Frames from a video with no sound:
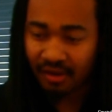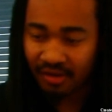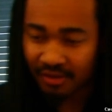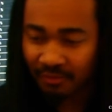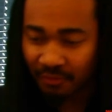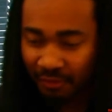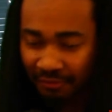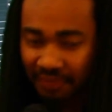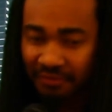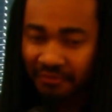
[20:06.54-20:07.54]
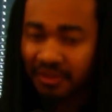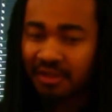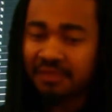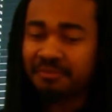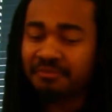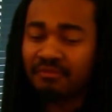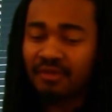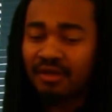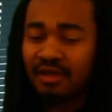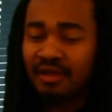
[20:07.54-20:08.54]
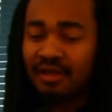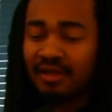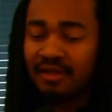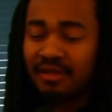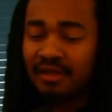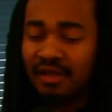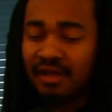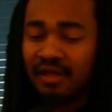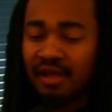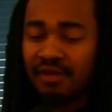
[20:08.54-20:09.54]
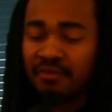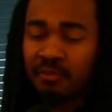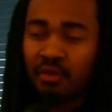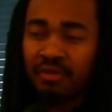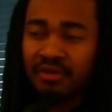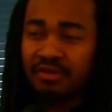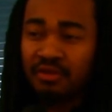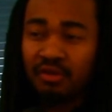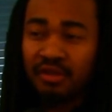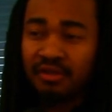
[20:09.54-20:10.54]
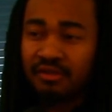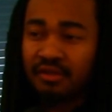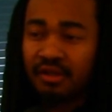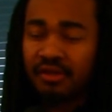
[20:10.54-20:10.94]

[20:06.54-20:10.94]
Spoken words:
Well, first of all, I support what they're doing.